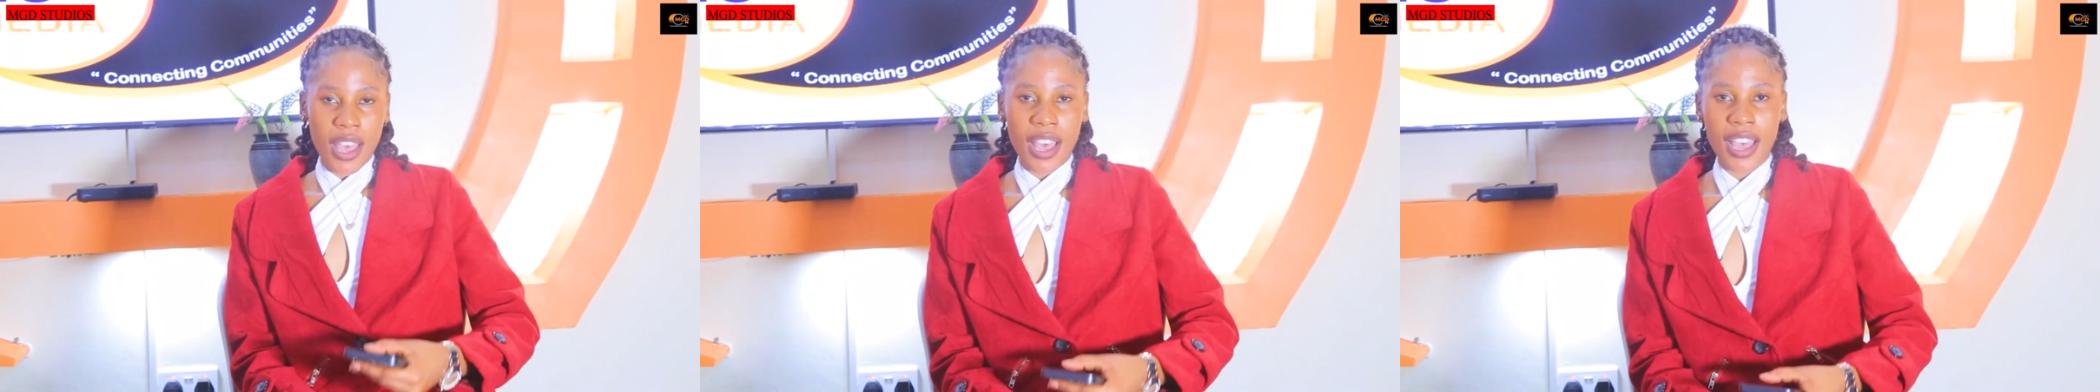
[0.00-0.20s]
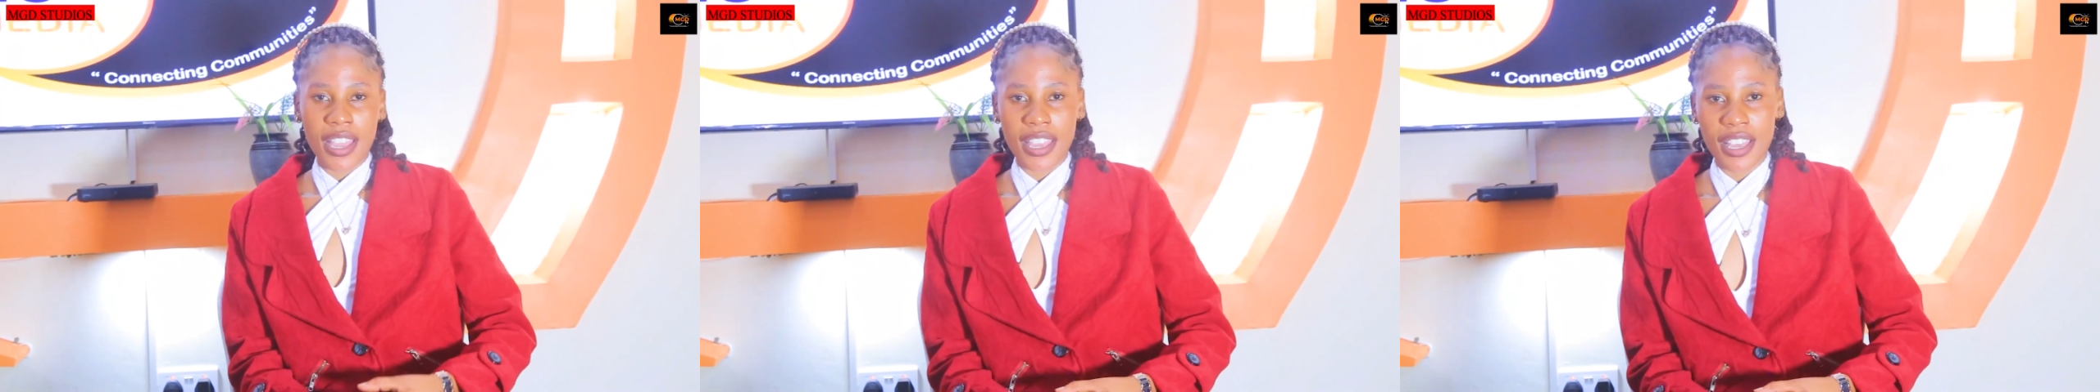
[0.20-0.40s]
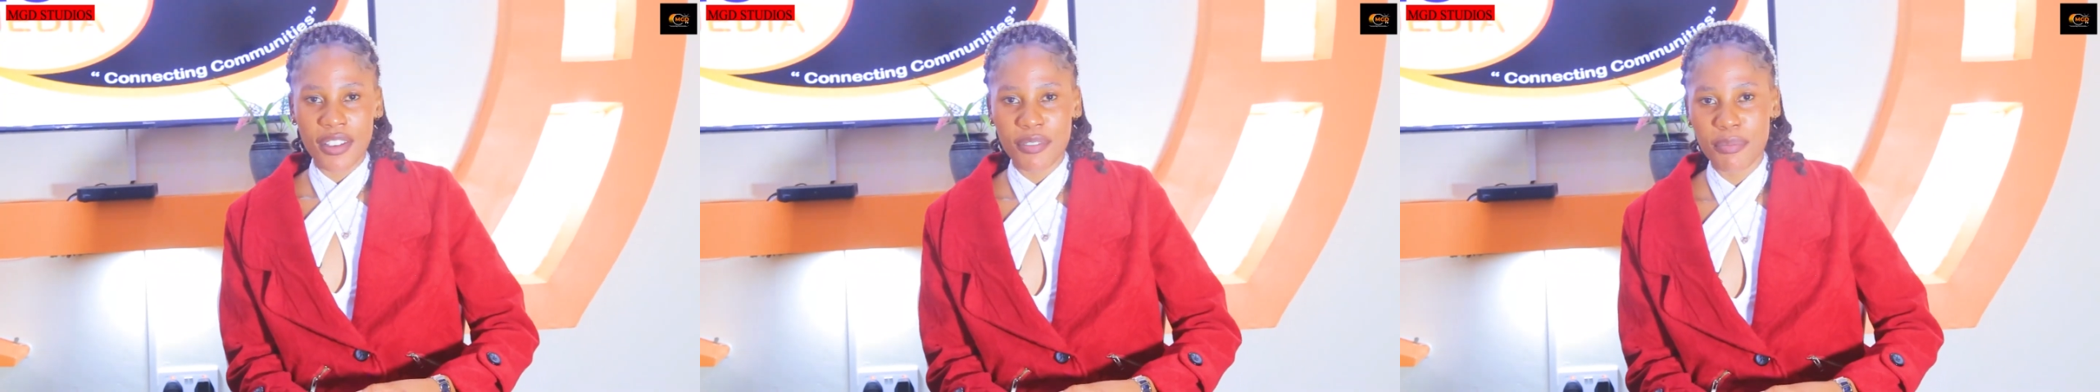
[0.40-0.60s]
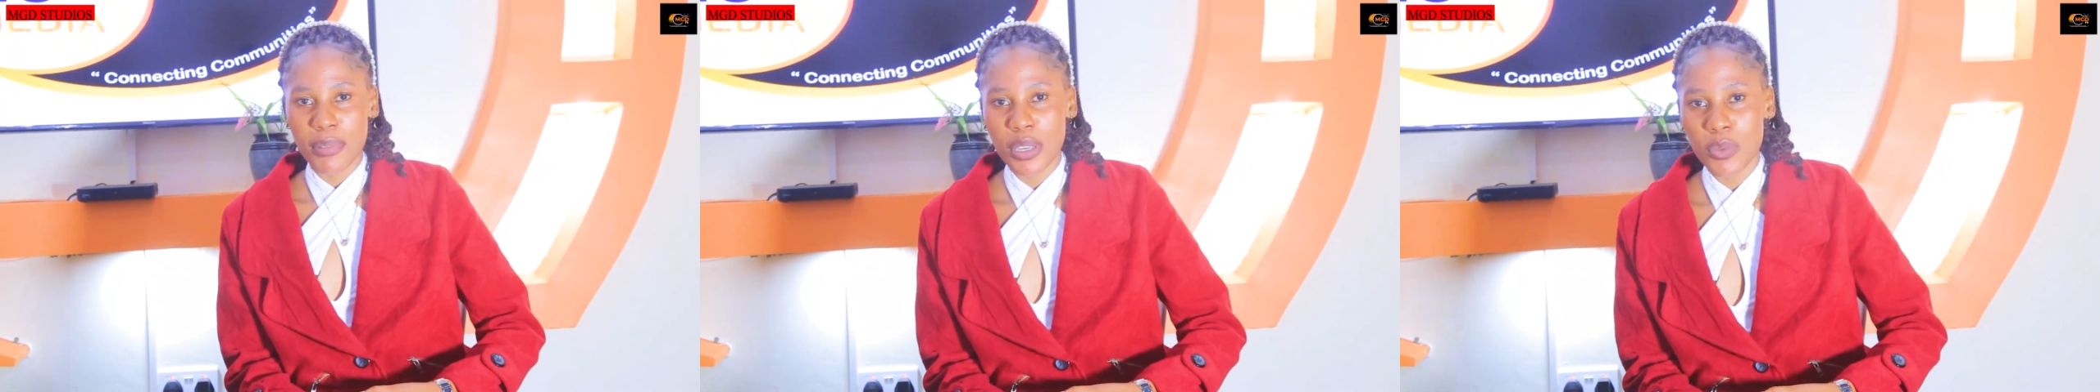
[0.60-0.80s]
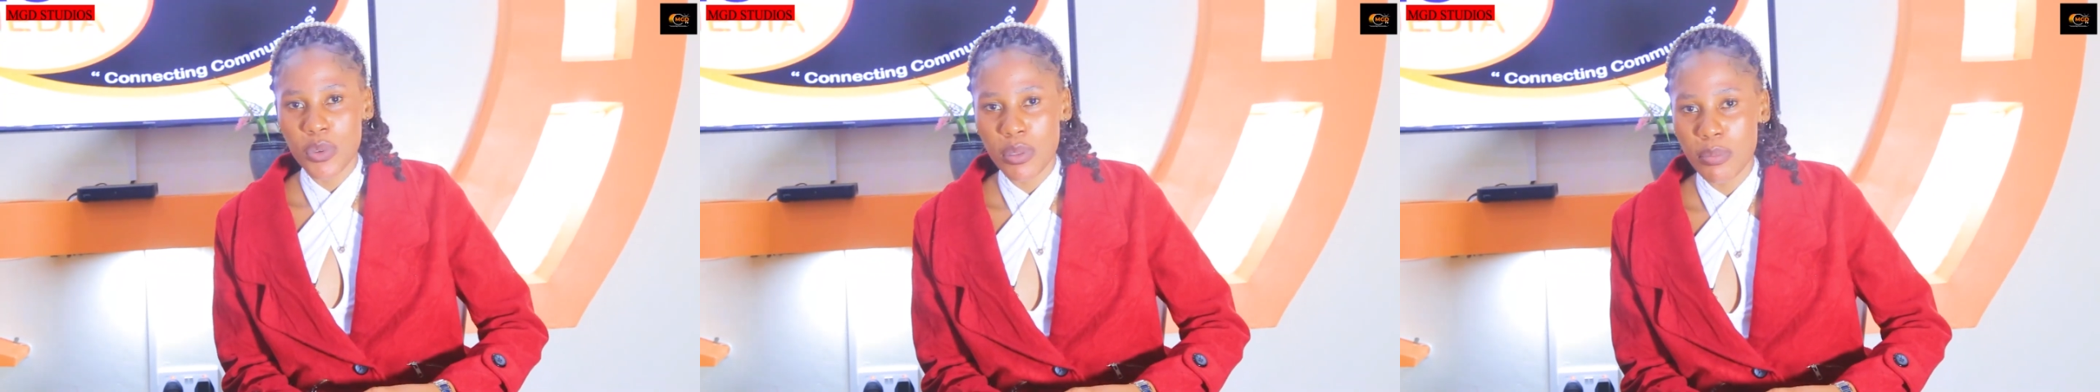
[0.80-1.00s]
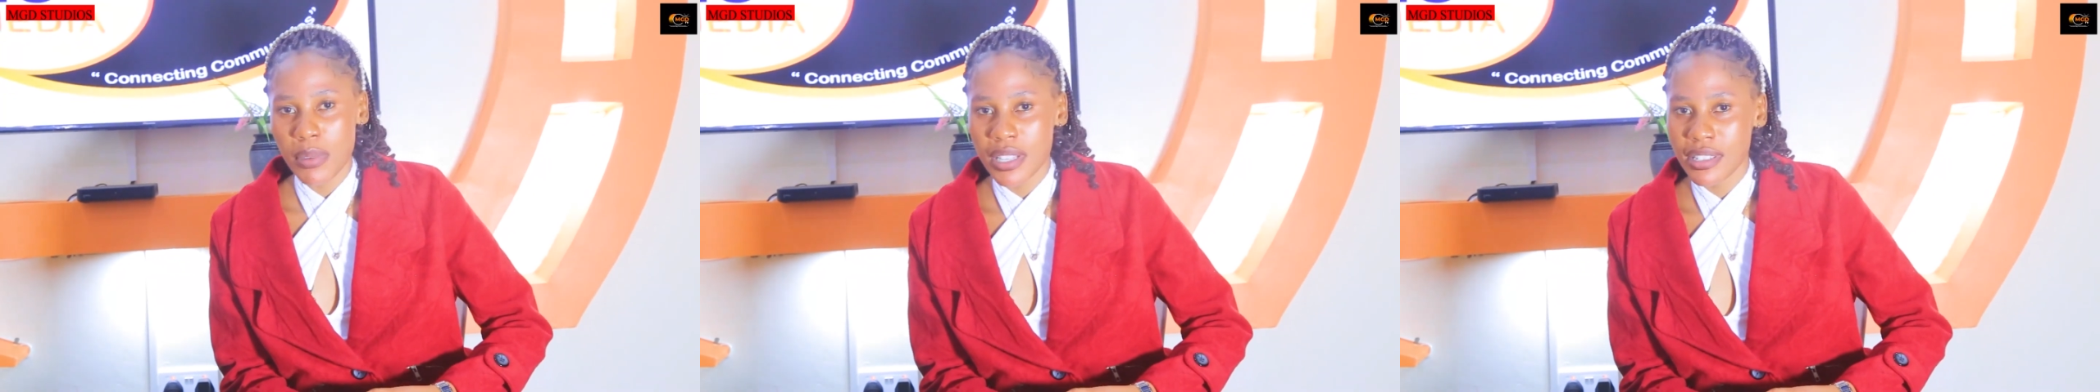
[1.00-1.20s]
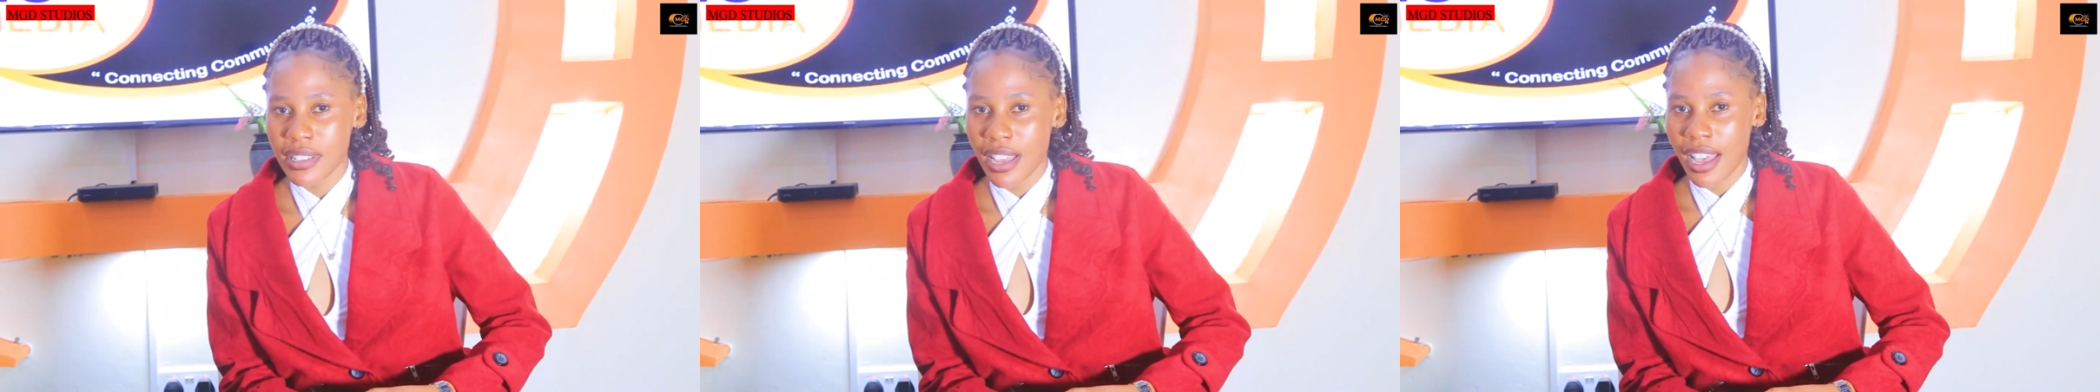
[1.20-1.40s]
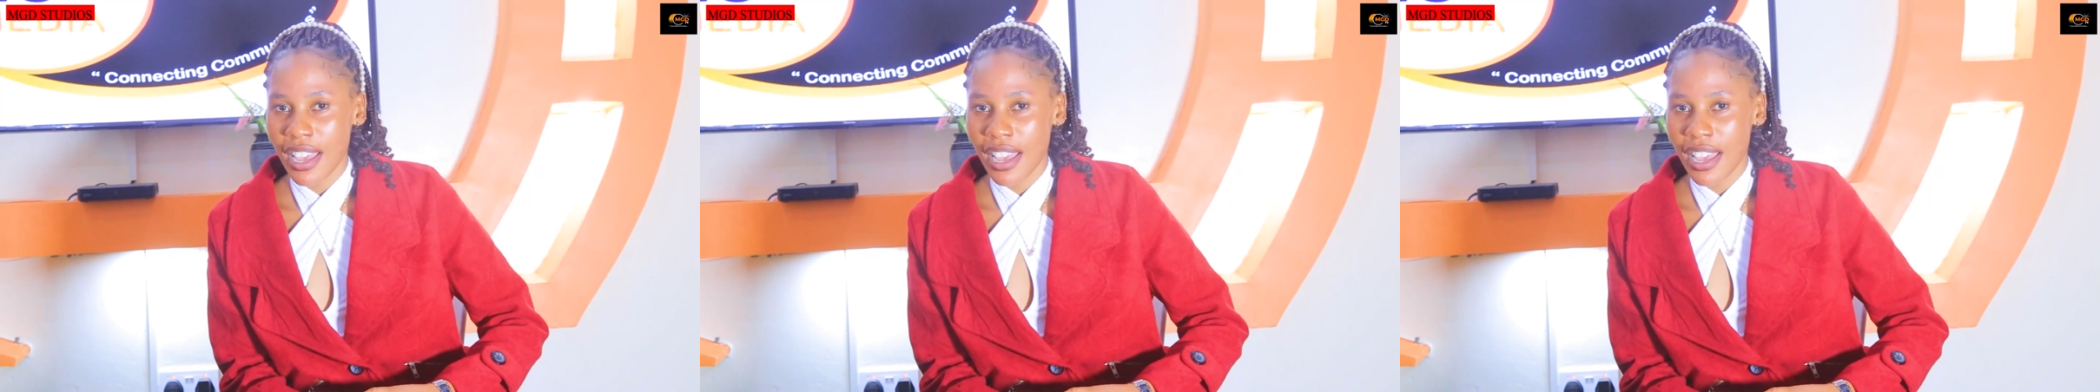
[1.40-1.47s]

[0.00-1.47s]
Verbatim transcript: I have been with Mr.